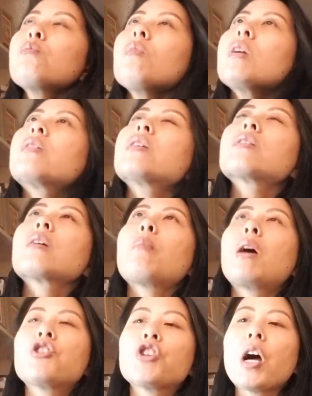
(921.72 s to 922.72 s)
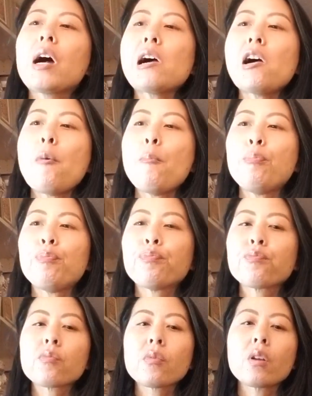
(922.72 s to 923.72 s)
It tastes like matcha,
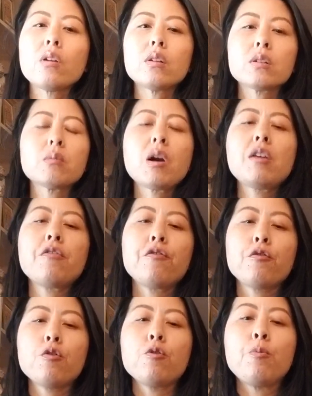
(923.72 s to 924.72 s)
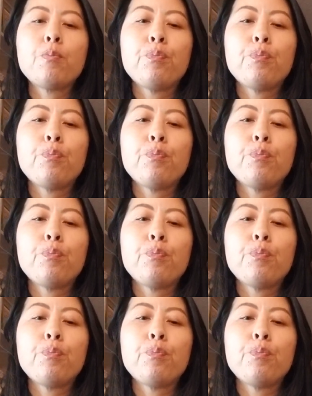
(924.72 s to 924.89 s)
like some kind of fruit.